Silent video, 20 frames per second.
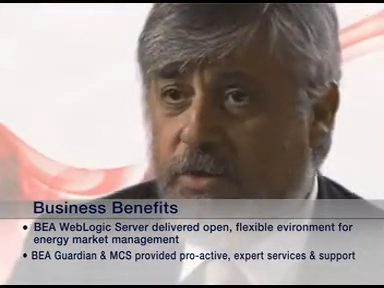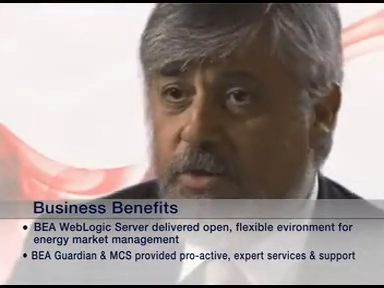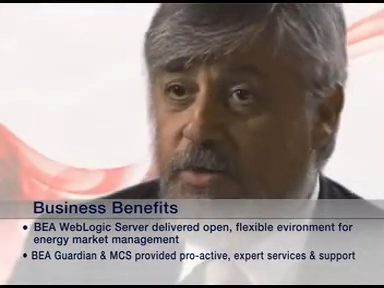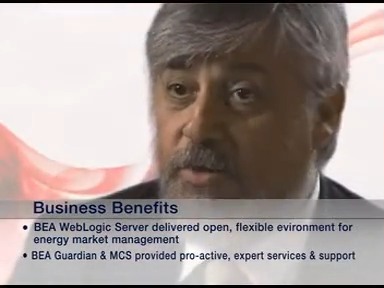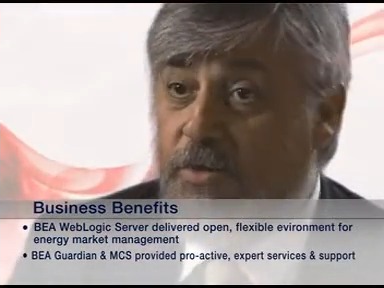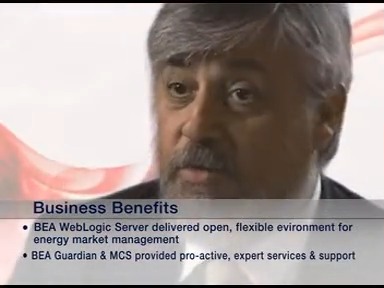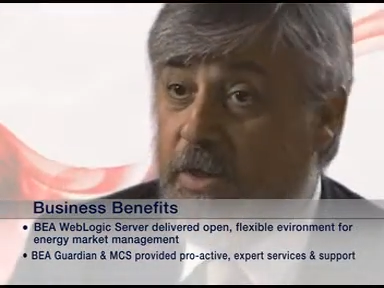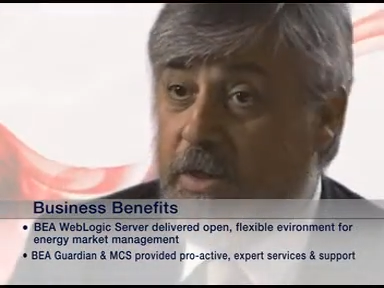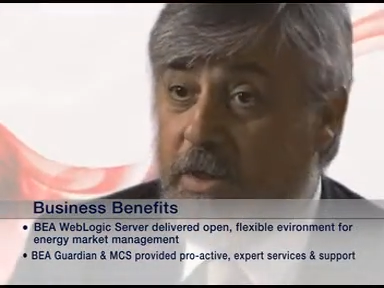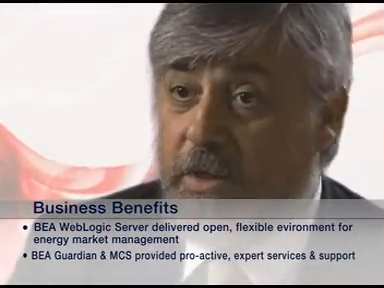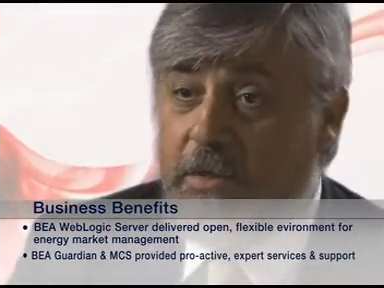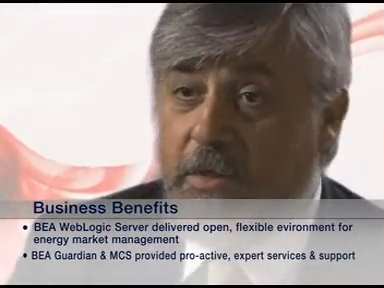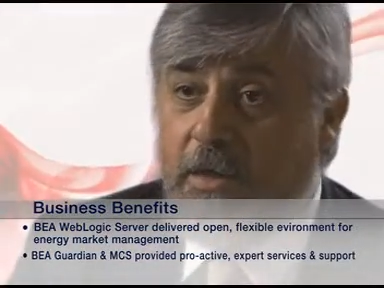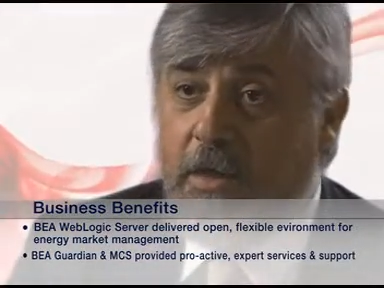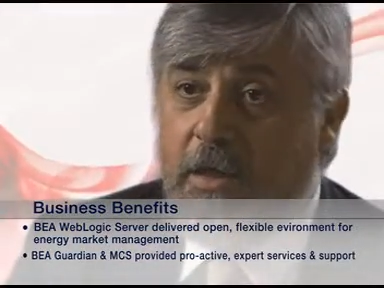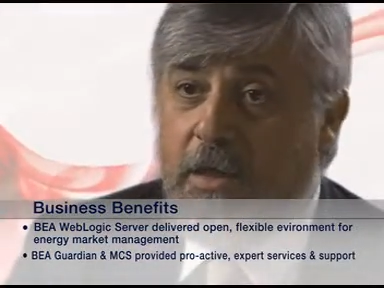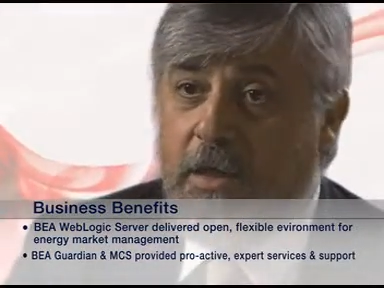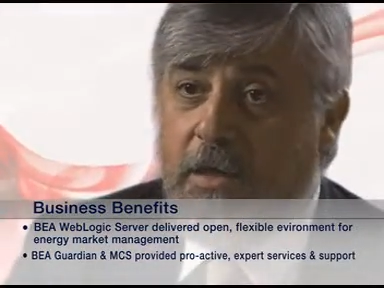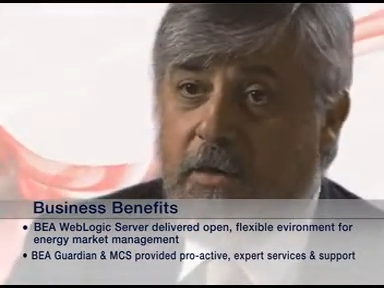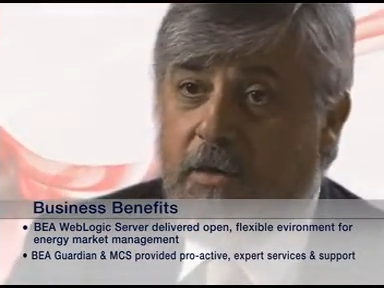so you need
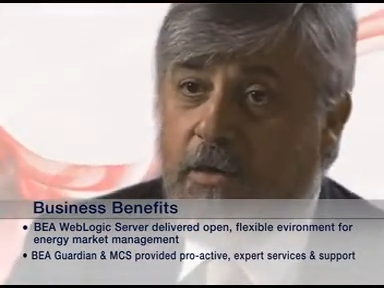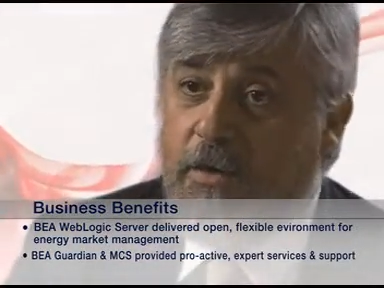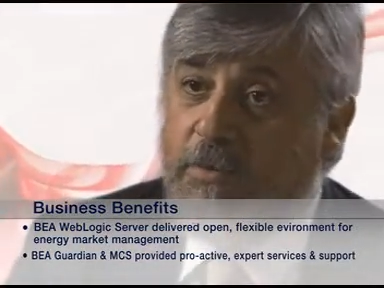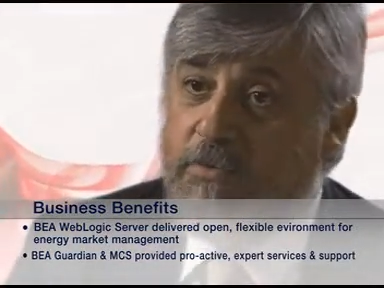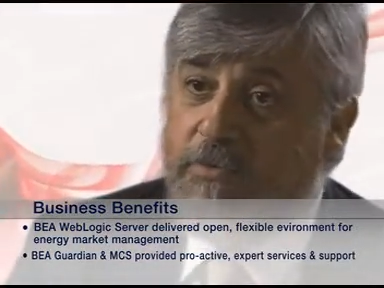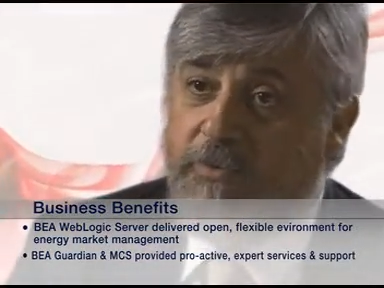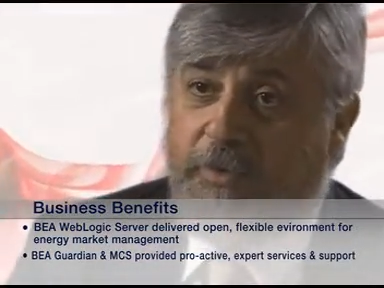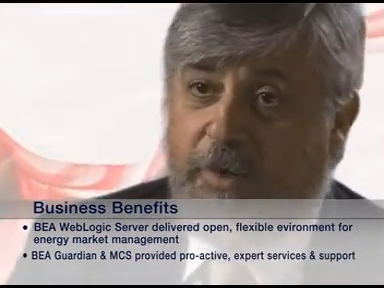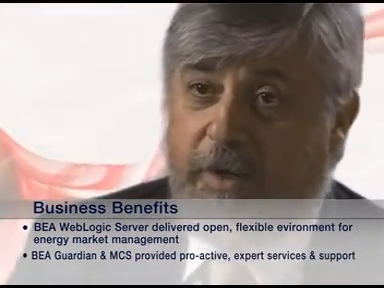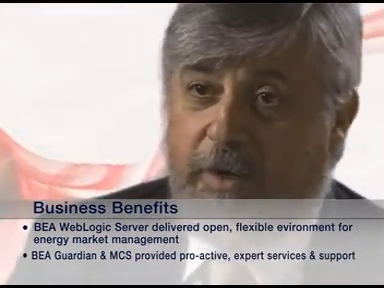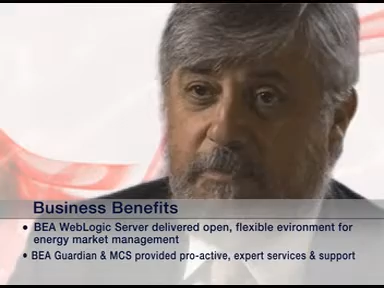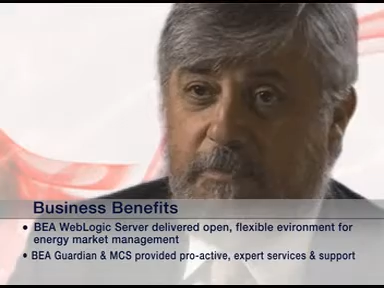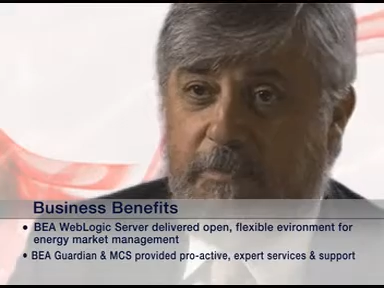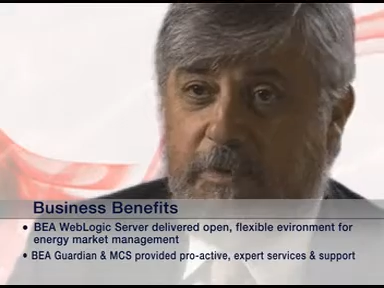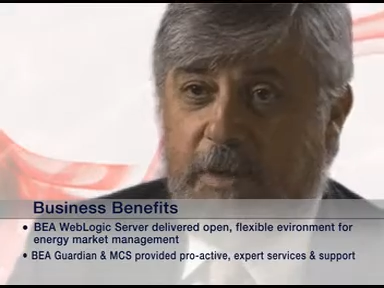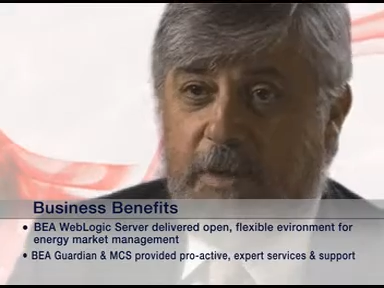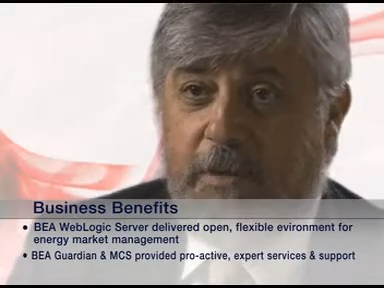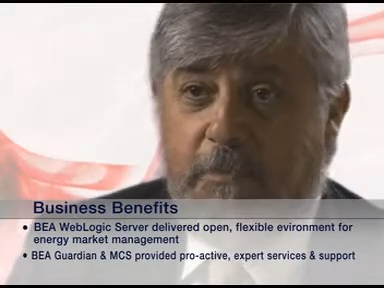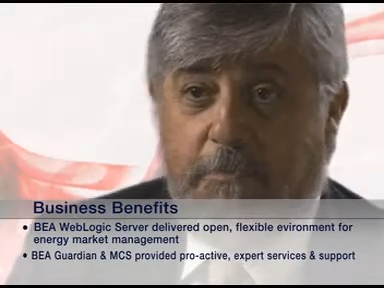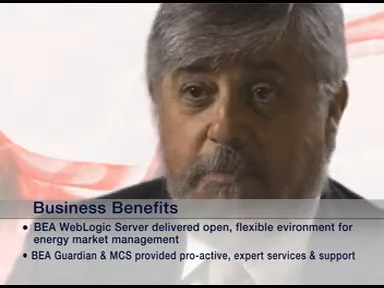
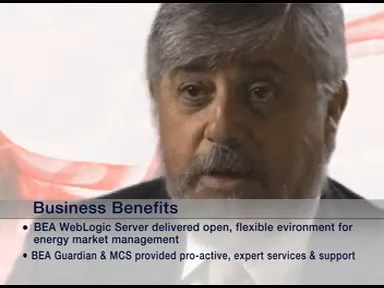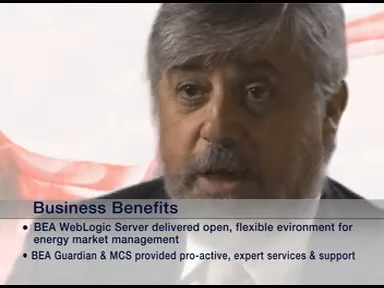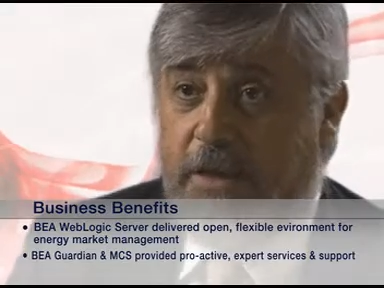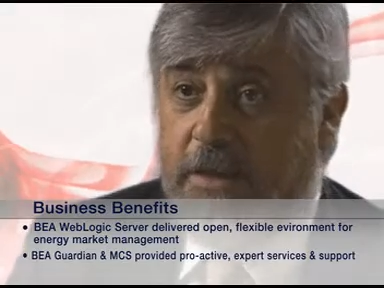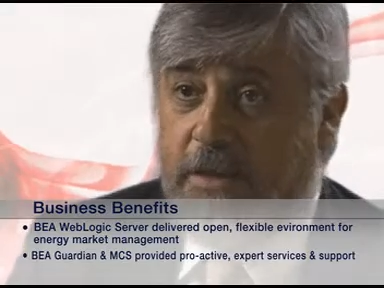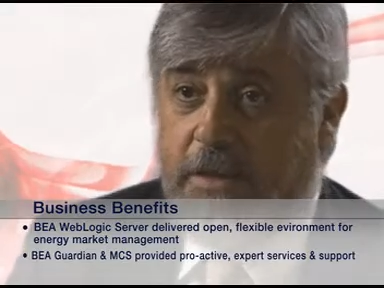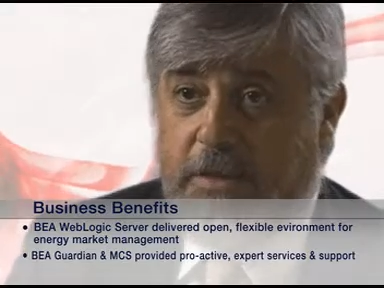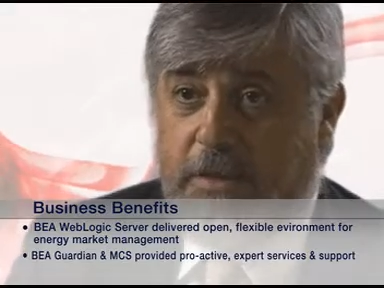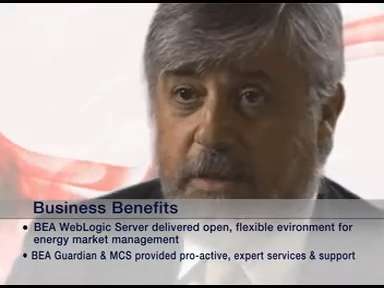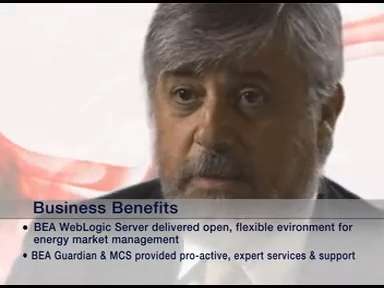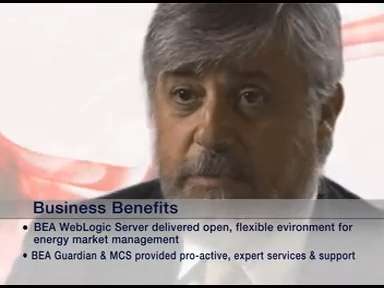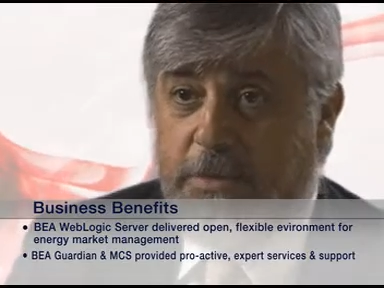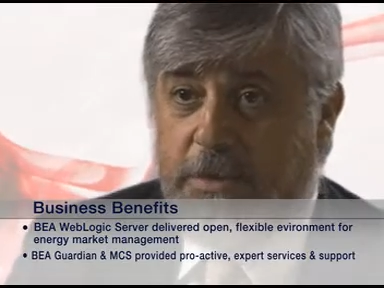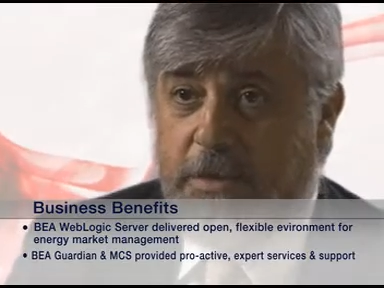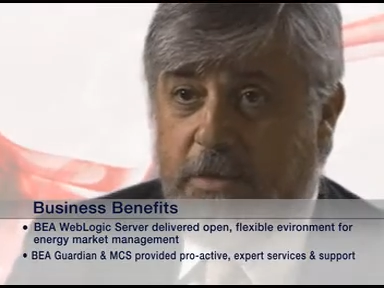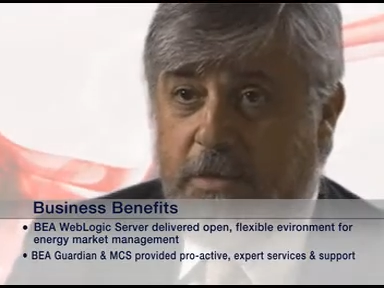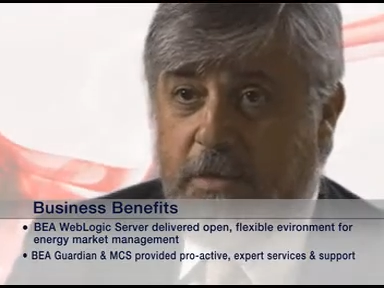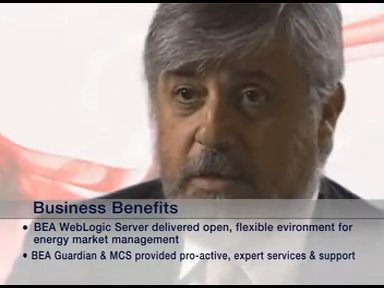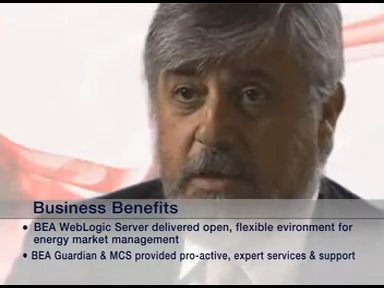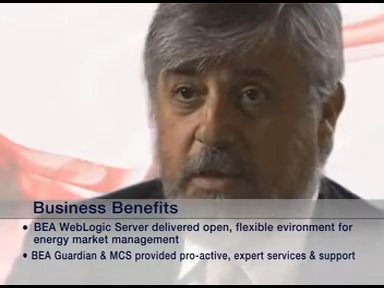long-term
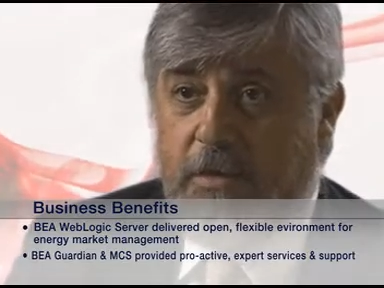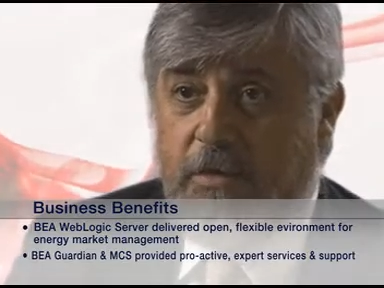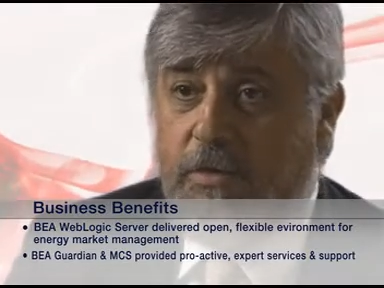partnerships.